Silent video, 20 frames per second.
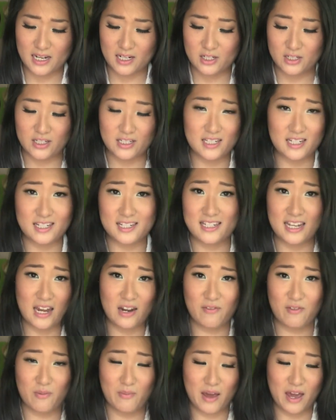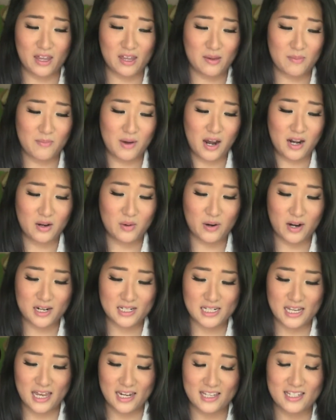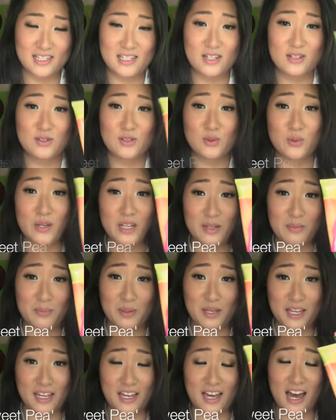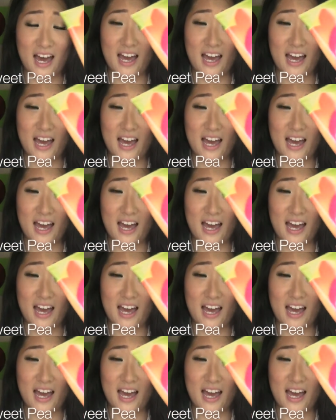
Actually, it's a scent from Bath & Body Works, and it's Sweet Pea.